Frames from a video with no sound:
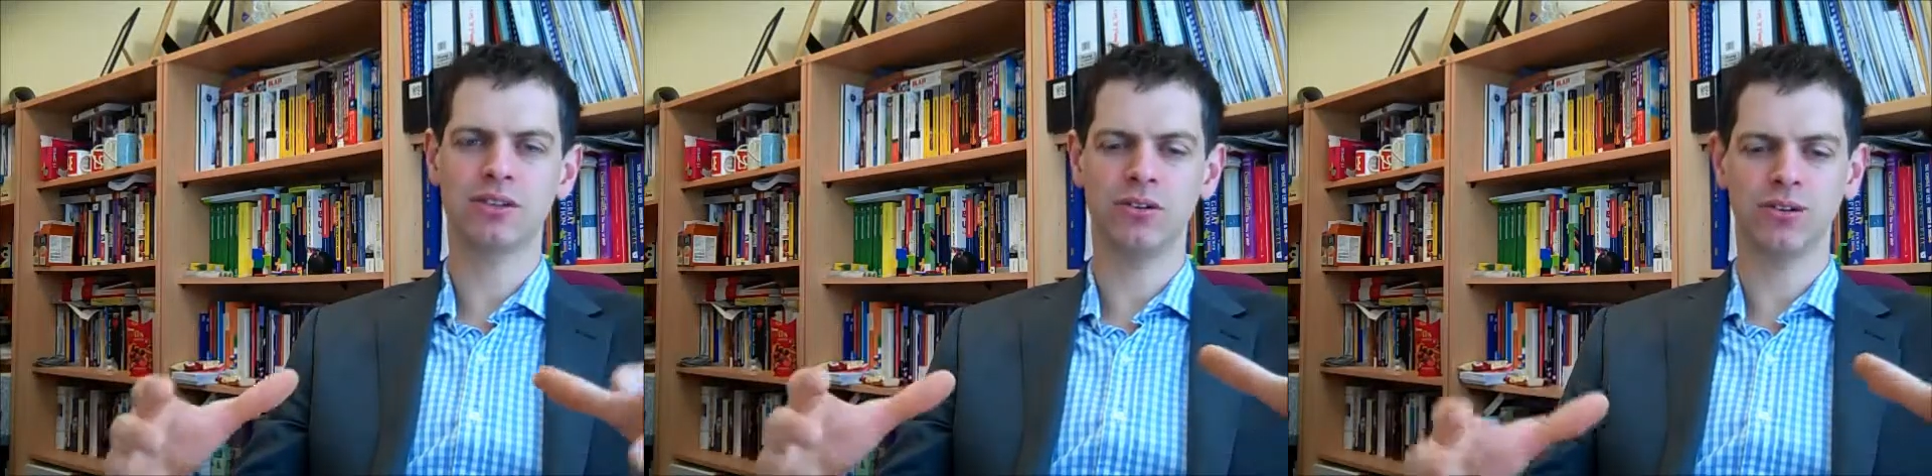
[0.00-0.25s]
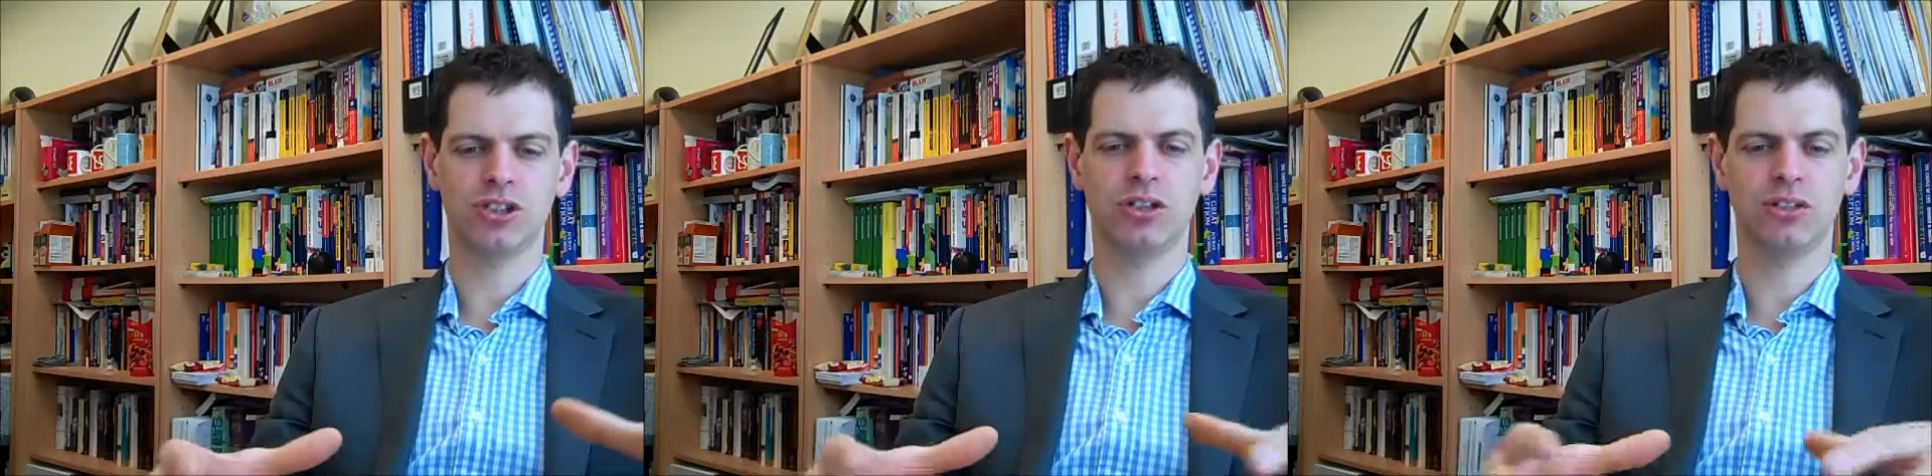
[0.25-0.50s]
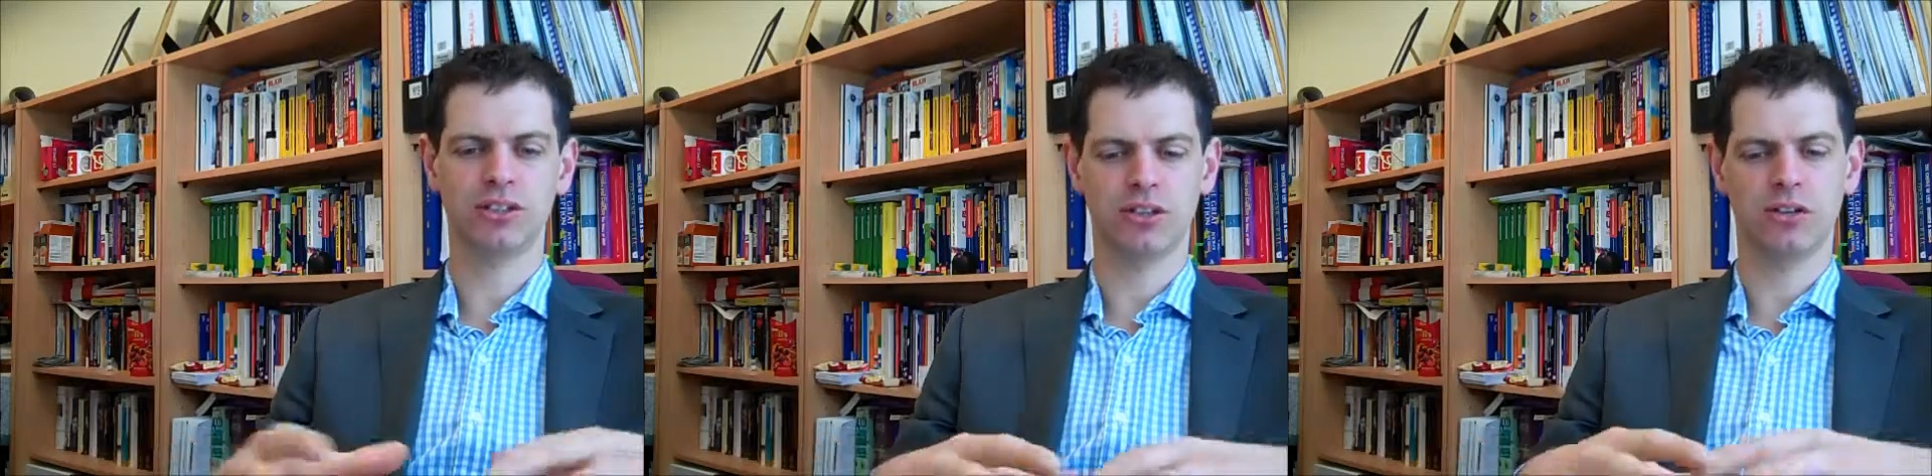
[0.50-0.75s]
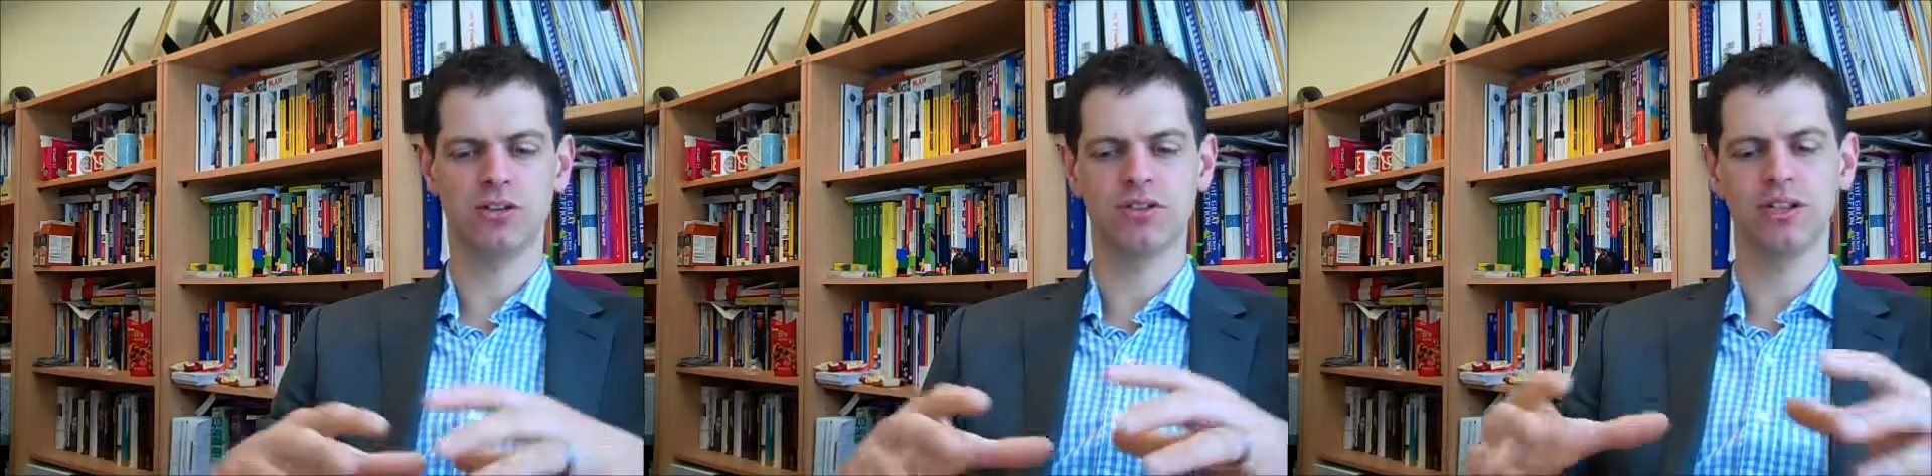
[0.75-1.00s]
not just in the
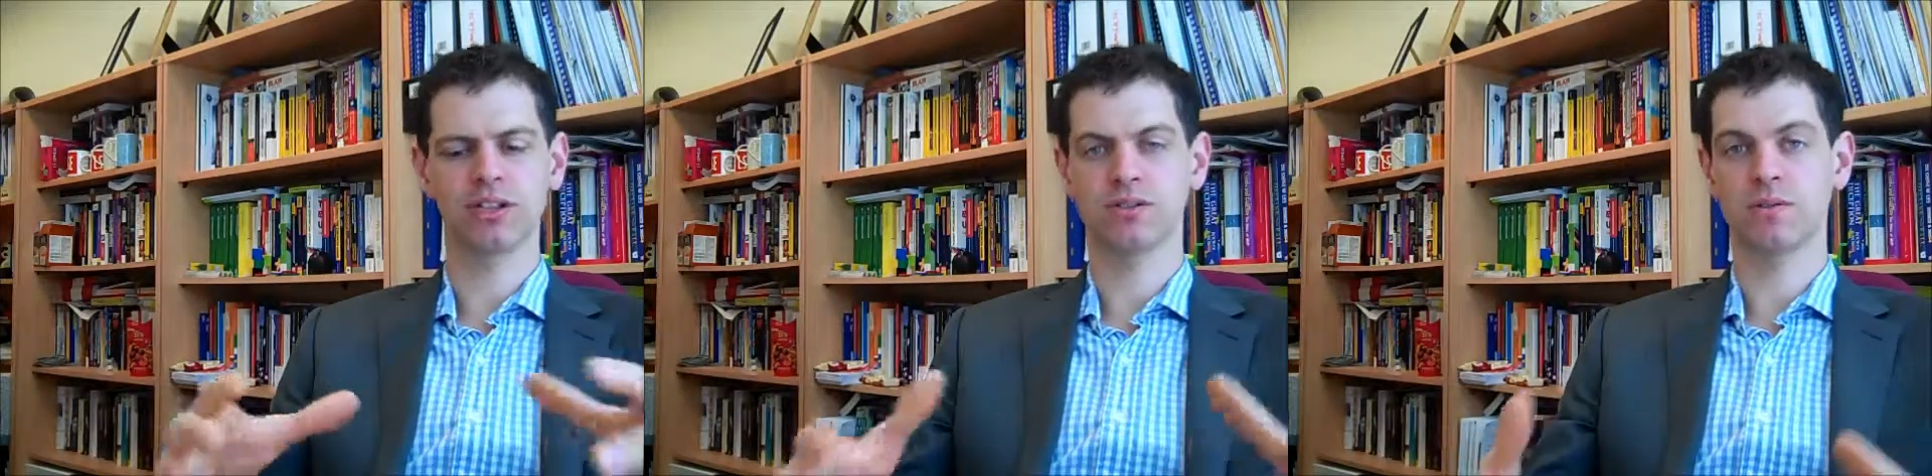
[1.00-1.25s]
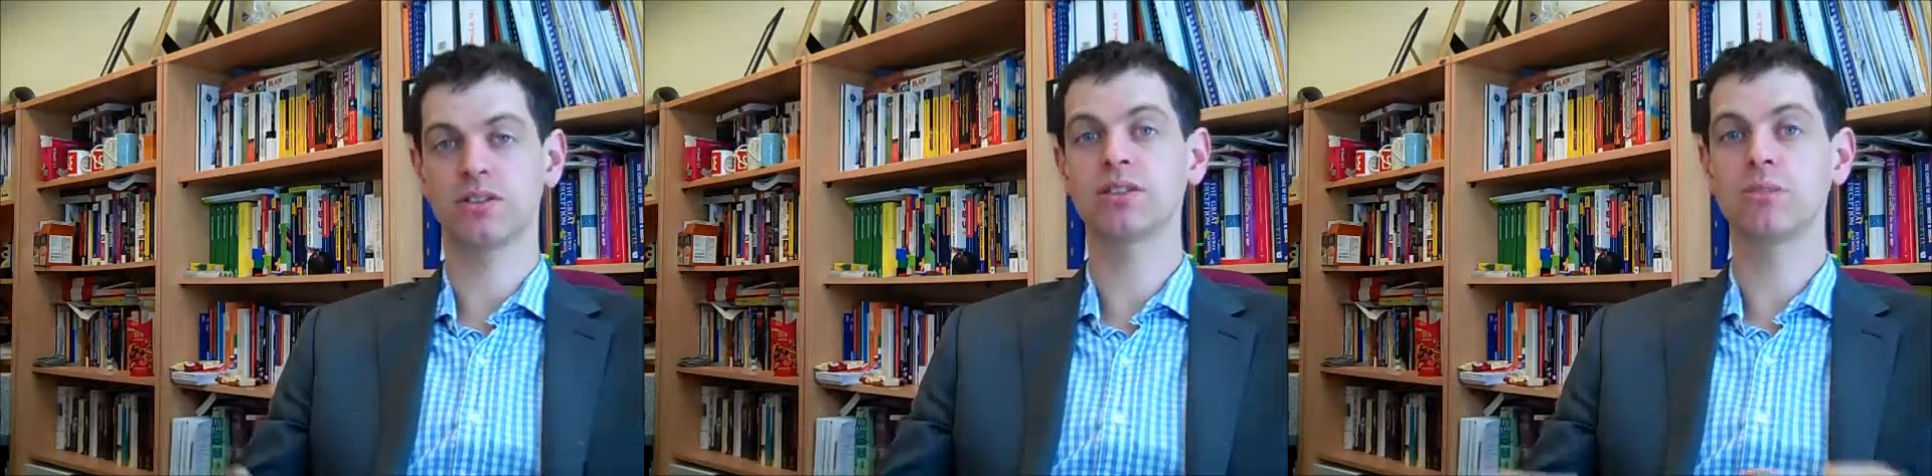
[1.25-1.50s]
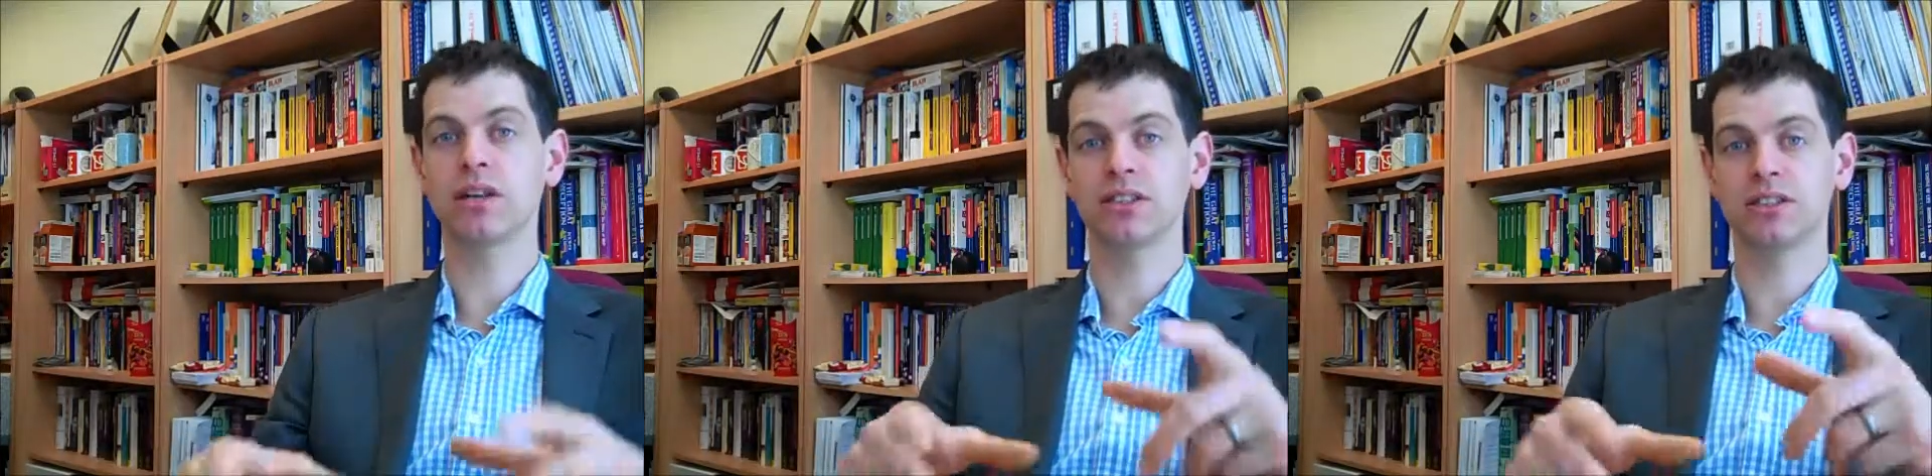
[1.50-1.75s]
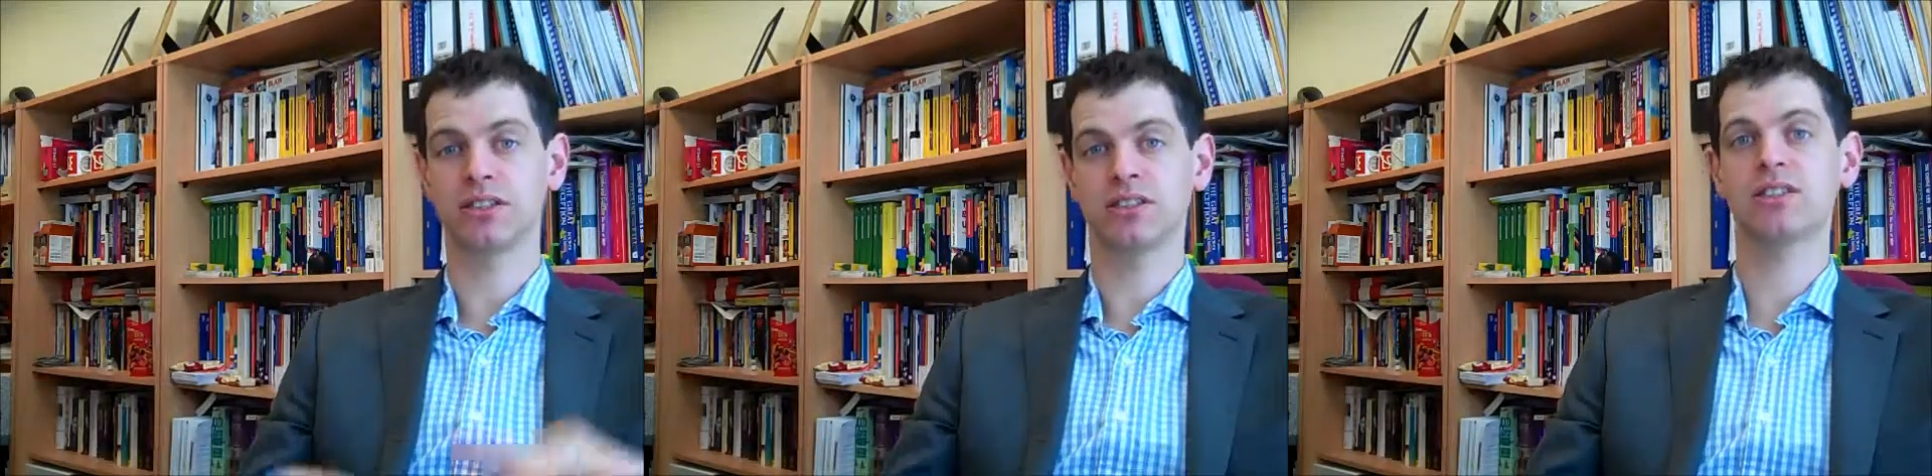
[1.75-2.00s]
context of the
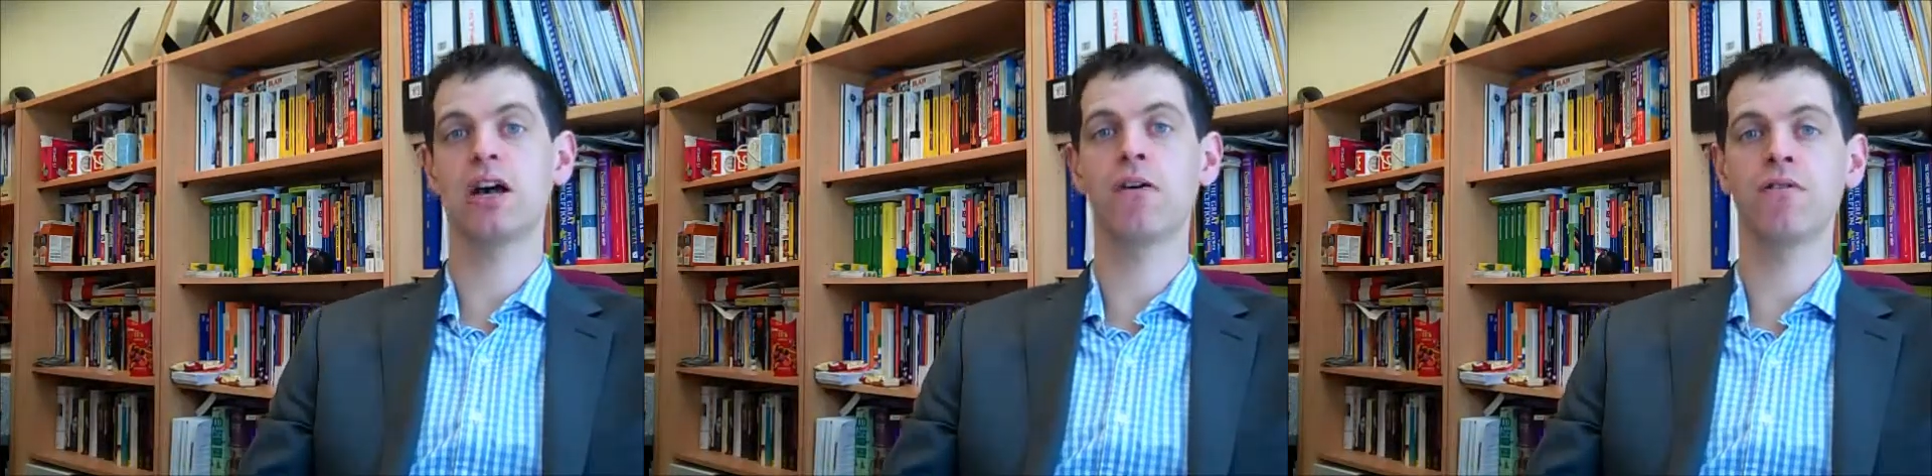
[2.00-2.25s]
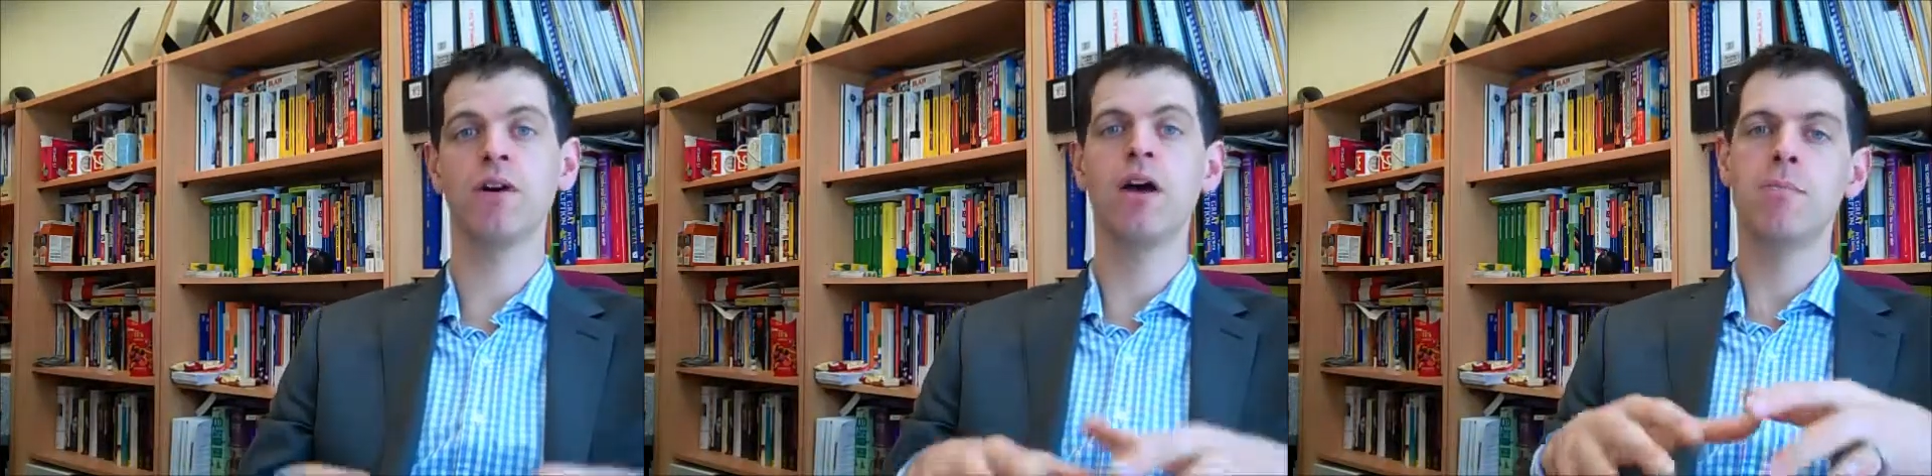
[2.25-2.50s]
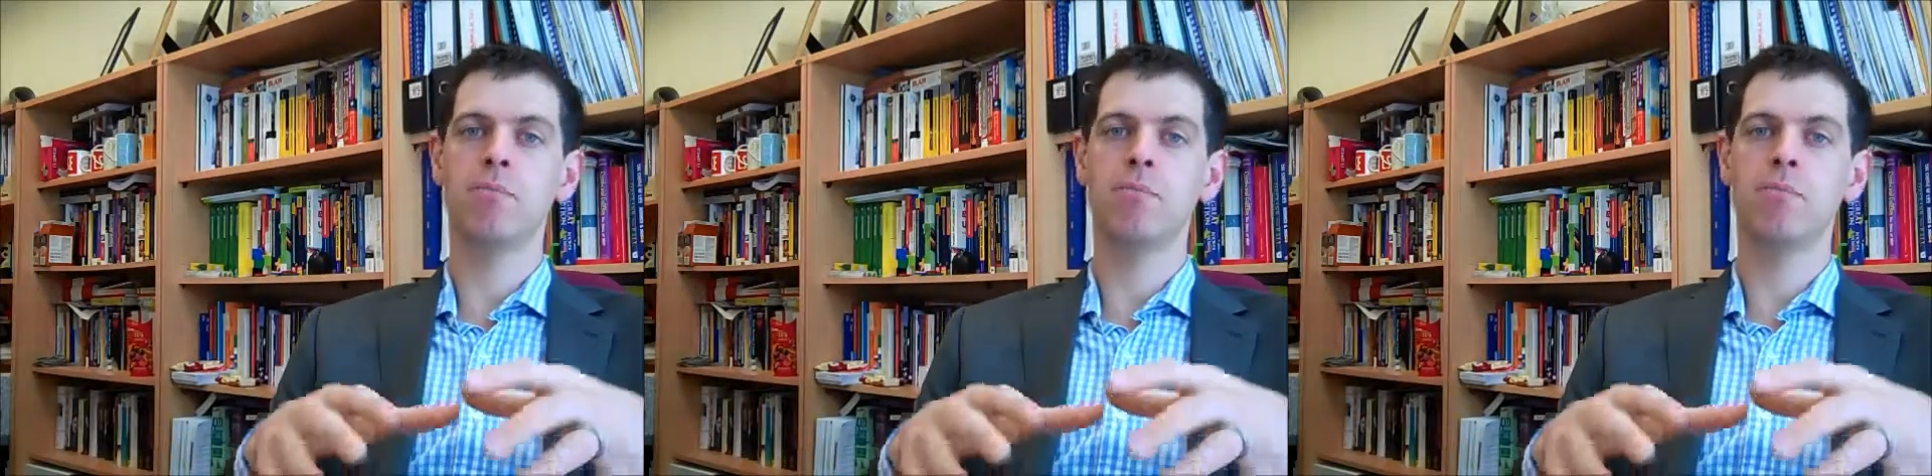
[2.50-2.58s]
simulation itself,